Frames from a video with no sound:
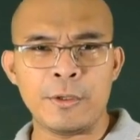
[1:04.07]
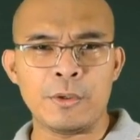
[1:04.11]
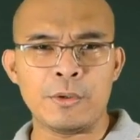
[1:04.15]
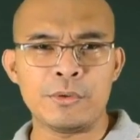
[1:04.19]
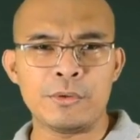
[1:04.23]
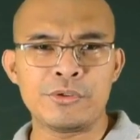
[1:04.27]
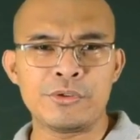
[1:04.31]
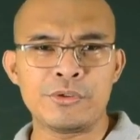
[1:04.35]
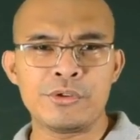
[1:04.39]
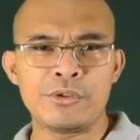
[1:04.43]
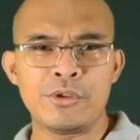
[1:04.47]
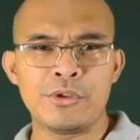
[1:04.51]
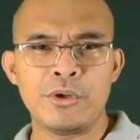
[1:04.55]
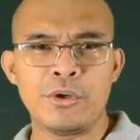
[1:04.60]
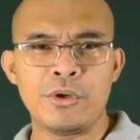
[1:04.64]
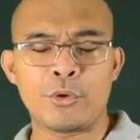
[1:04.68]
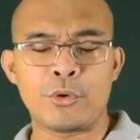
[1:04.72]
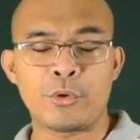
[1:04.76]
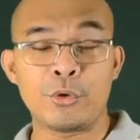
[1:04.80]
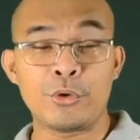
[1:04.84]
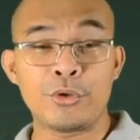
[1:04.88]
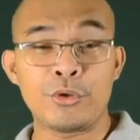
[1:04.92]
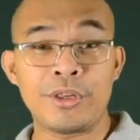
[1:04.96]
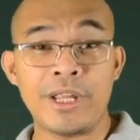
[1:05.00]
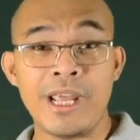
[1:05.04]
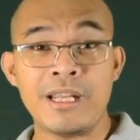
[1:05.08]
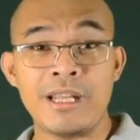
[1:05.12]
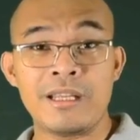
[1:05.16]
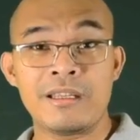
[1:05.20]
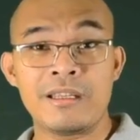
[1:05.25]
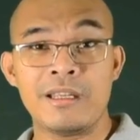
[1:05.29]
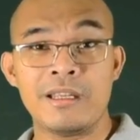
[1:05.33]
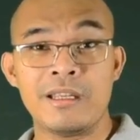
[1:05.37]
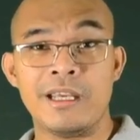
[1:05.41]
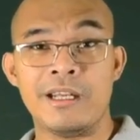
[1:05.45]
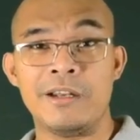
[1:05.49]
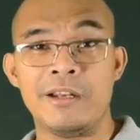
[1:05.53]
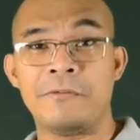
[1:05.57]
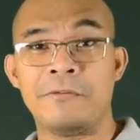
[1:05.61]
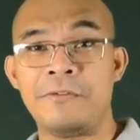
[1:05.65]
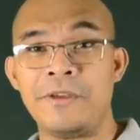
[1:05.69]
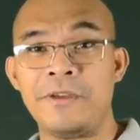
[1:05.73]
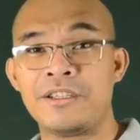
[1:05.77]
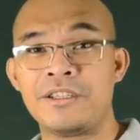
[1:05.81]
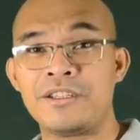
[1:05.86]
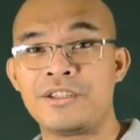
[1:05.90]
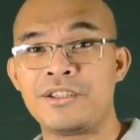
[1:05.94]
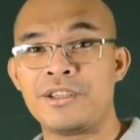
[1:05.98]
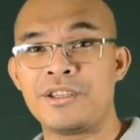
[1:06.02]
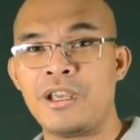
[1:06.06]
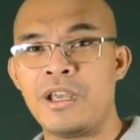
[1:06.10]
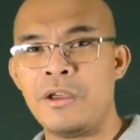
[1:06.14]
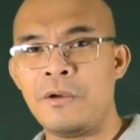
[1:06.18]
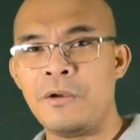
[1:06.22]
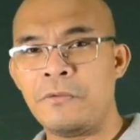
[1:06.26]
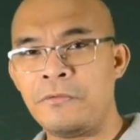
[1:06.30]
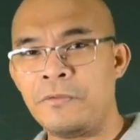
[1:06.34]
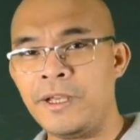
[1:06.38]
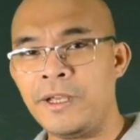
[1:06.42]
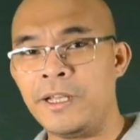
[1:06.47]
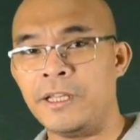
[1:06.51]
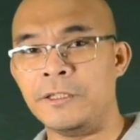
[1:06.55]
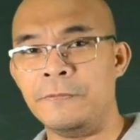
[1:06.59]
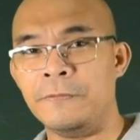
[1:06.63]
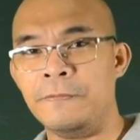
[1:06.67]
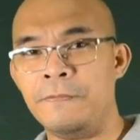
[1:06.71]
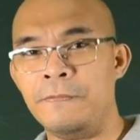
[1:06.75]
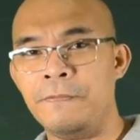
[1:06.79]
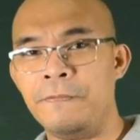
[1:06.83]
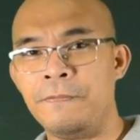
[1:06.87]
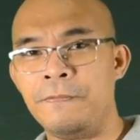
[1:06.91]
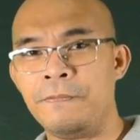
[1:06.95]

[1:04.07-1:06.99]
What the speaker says: flows rotate in a fixed field.